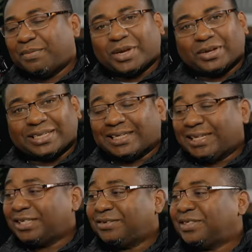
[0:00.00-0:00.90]
because at the
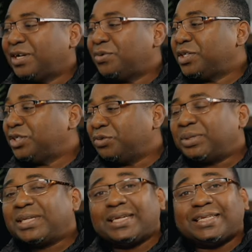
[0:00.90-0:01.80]
end of the day, when you
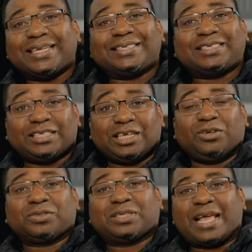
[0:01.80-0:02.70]
rig it, it still
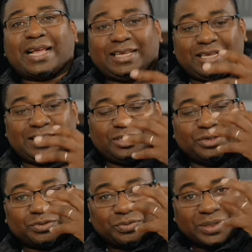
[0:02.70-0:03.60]
looks like
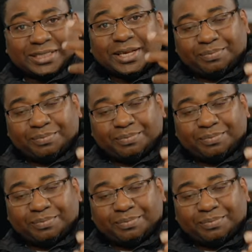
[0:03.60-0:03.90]
you rigged the